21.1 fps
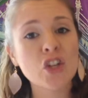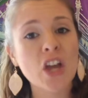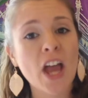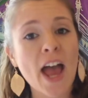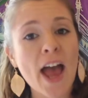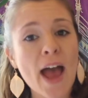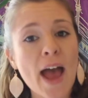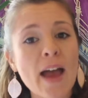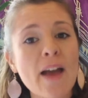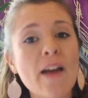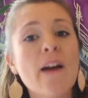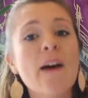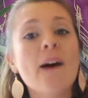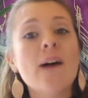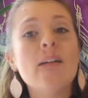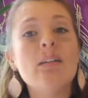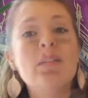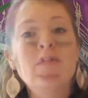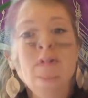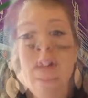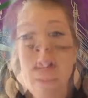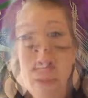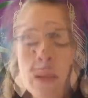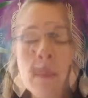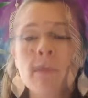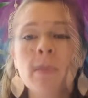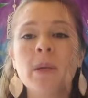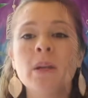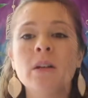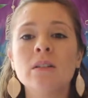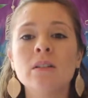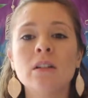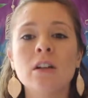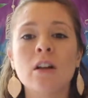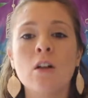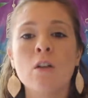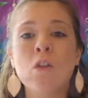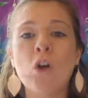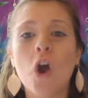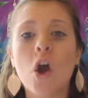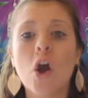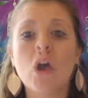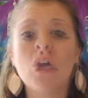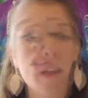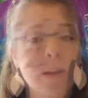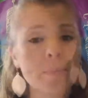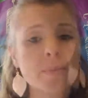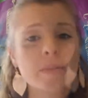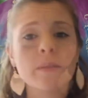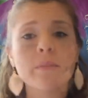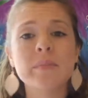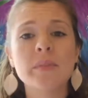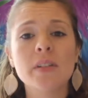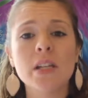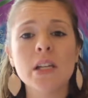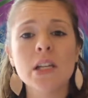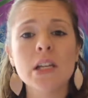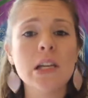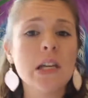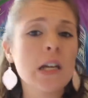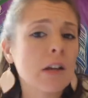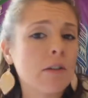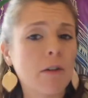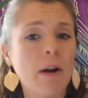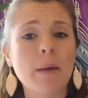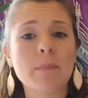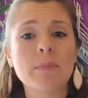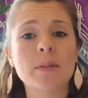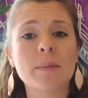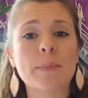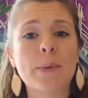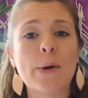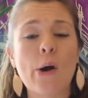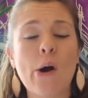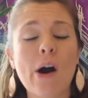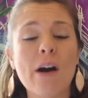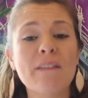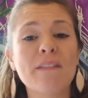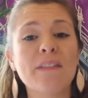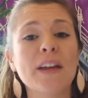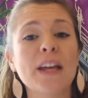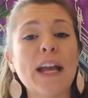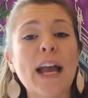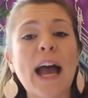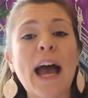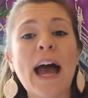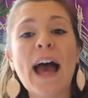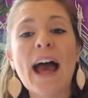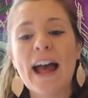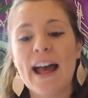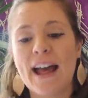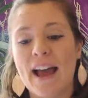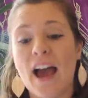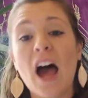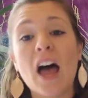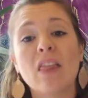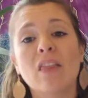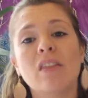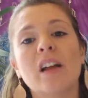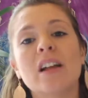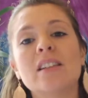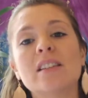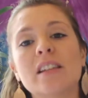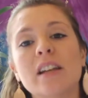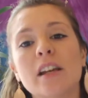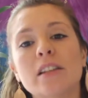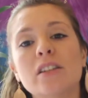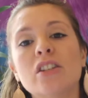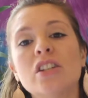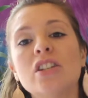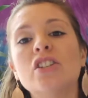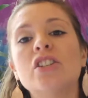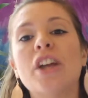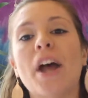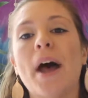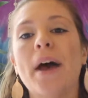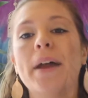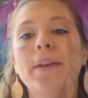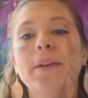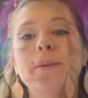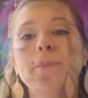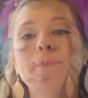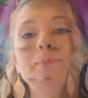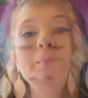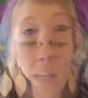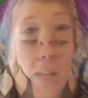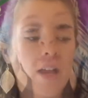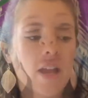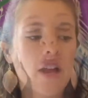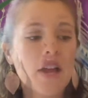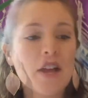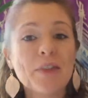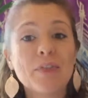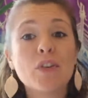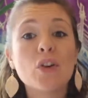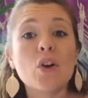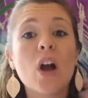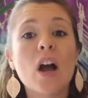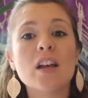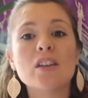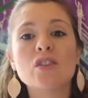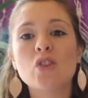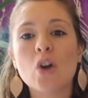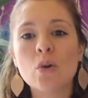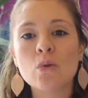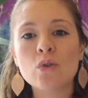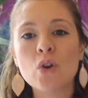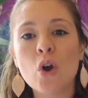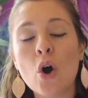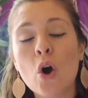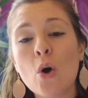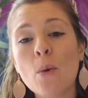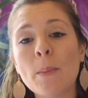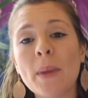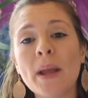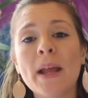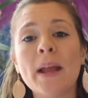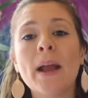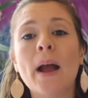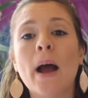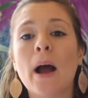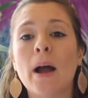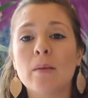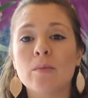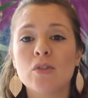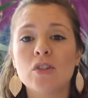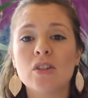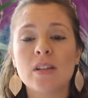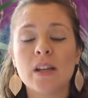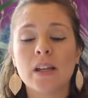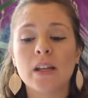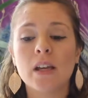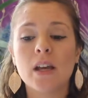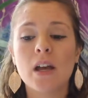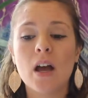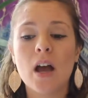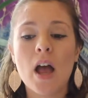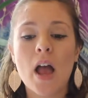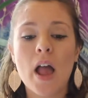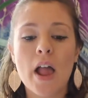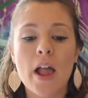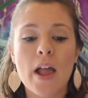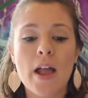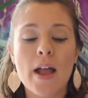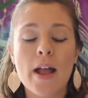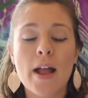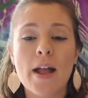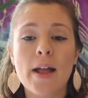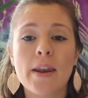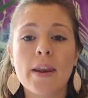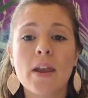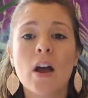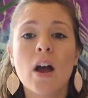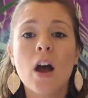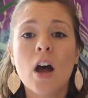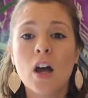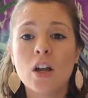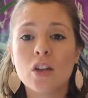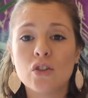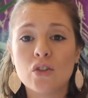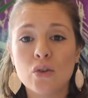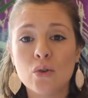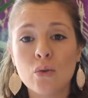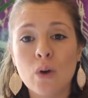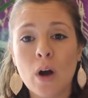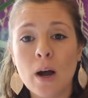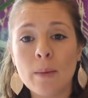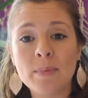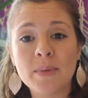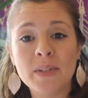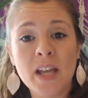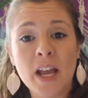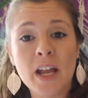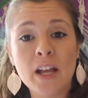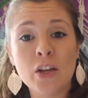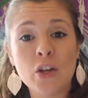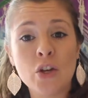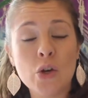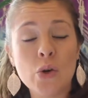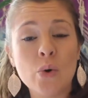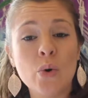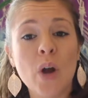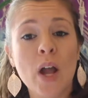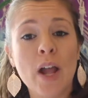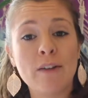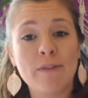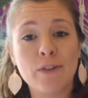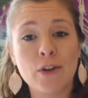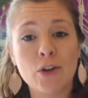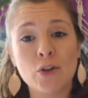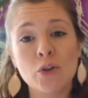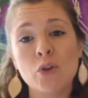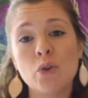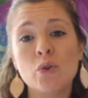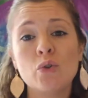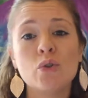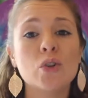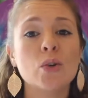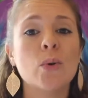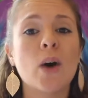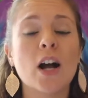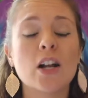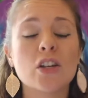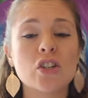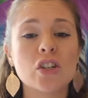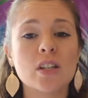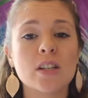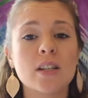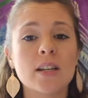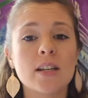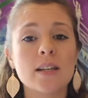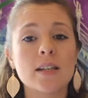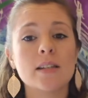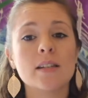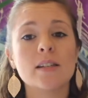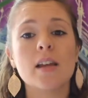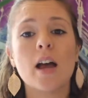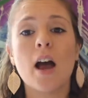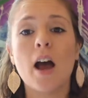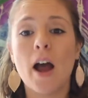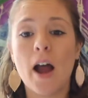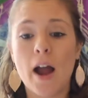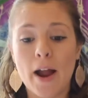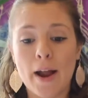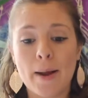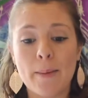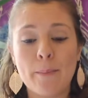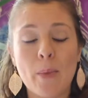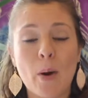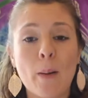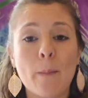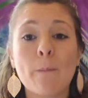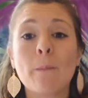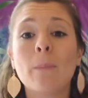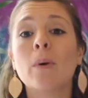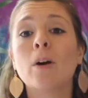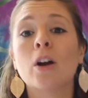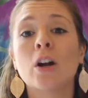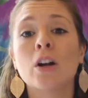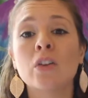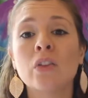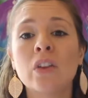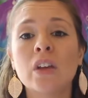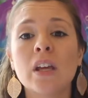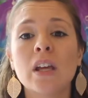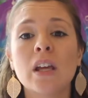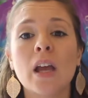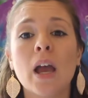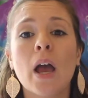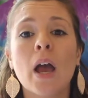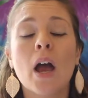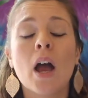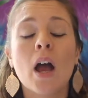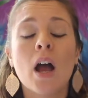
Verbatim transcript: chat video. It might be a little long. Grab some tea, grab some coffee, and let's get to chatting. If you guys don't know me, I'm Jesenia, and to update you if you're new to watching this, I'm currently